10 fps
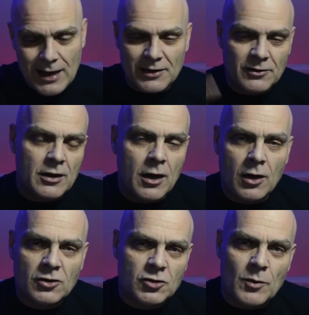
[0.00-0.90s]
and
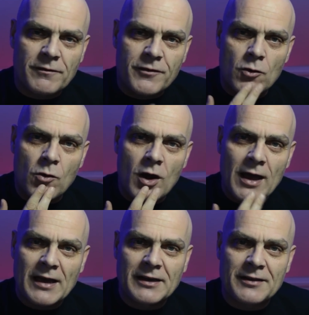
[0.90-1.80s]
just went through what I
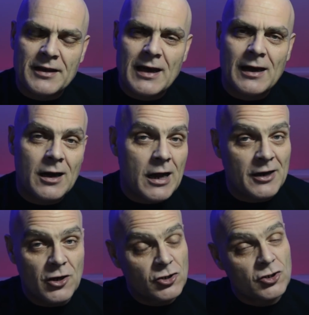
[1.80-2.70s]
had in there,
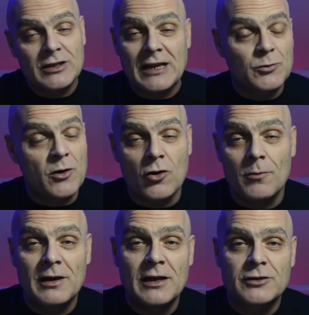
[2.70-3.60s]
and that's where I
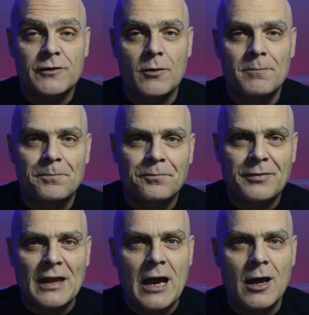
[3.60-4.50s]
got my list from.
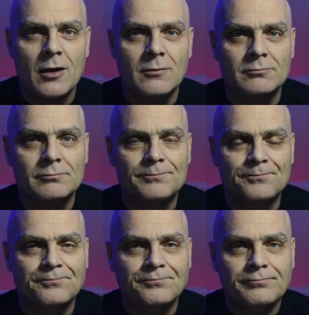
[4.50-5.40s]

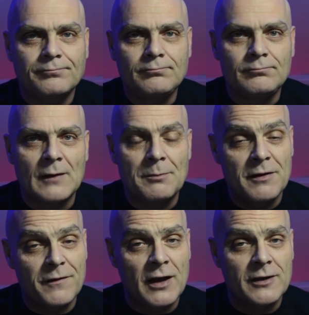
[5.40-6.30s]

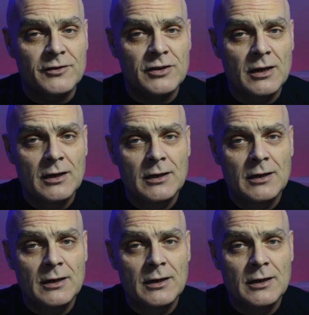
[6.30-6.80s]
Me faves.